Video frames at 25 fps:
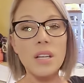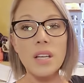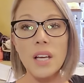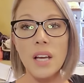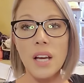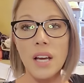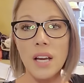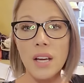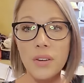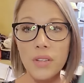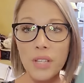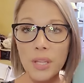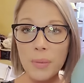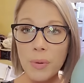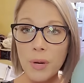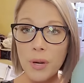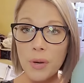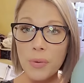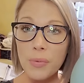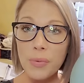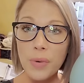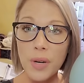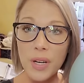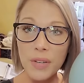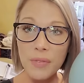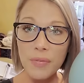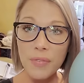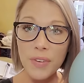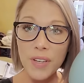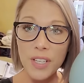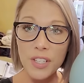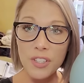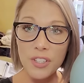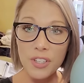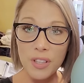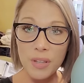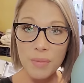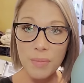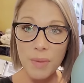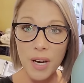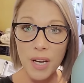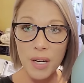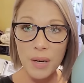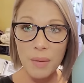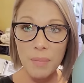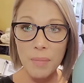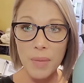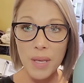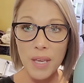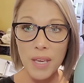I only put one finish on the
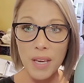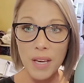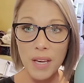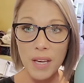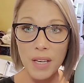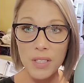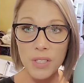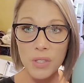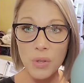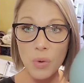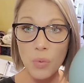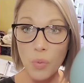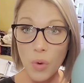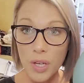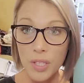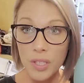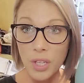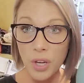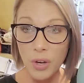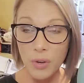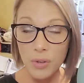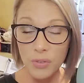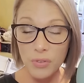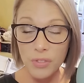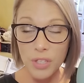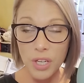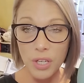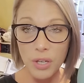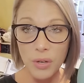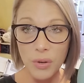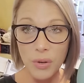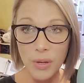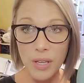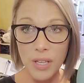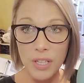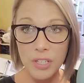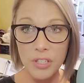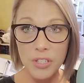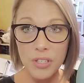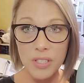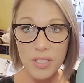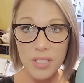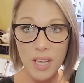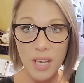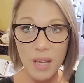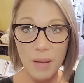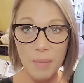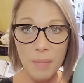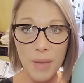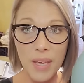bottom because one coat of tung oil, I should
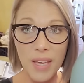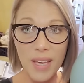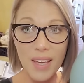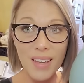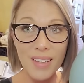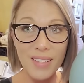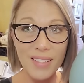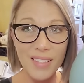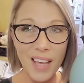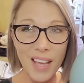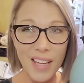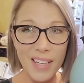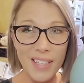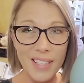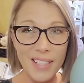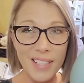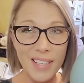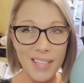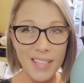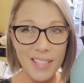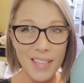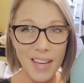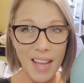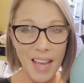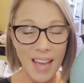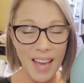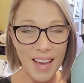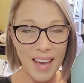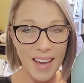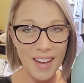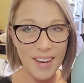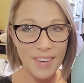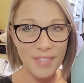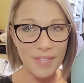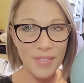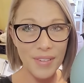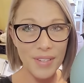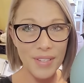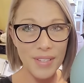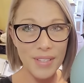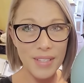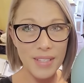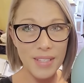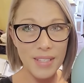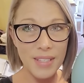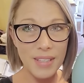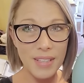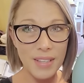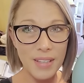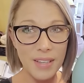say, because I didn't have,
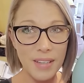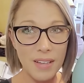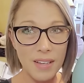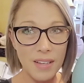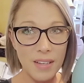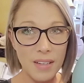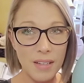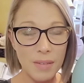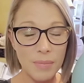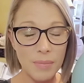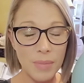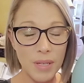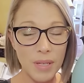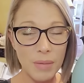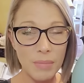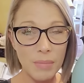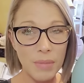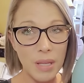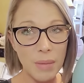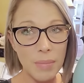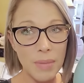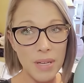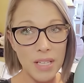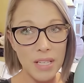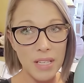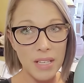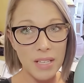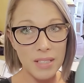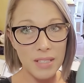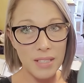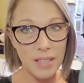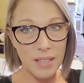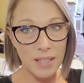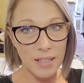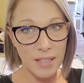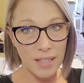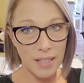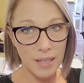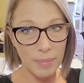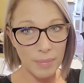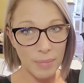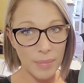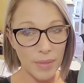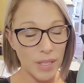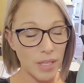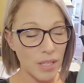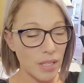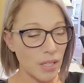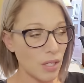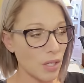um, I'm limited on time.
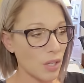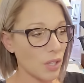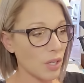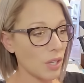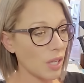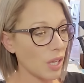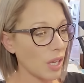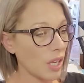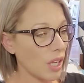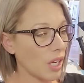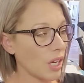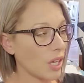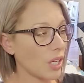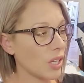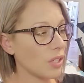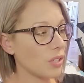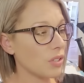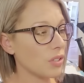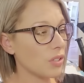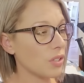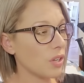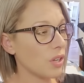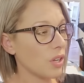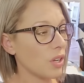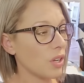And